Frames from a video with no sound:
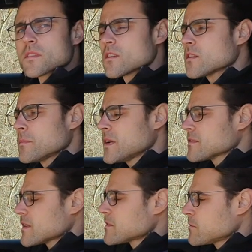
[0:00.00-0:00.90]
It's not the
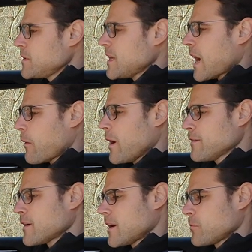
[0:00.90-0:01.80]
biggest S U V,
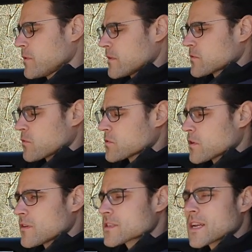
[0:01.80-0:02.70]
however, with this
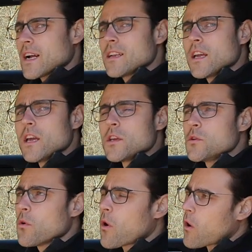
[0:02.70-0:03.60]
crossover style,
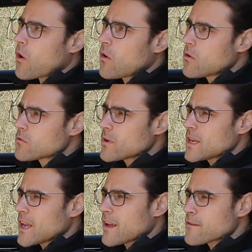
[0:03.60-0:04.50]
you
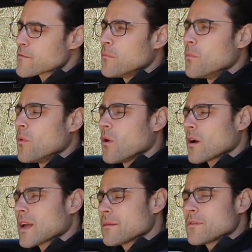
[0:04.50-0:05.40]
already have
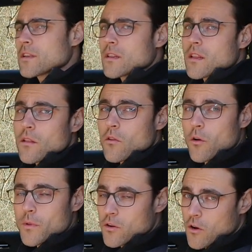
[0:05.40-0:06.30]
more comfort than in a
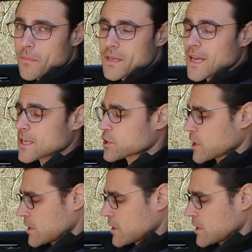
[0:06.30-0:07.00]
normal compact hatch.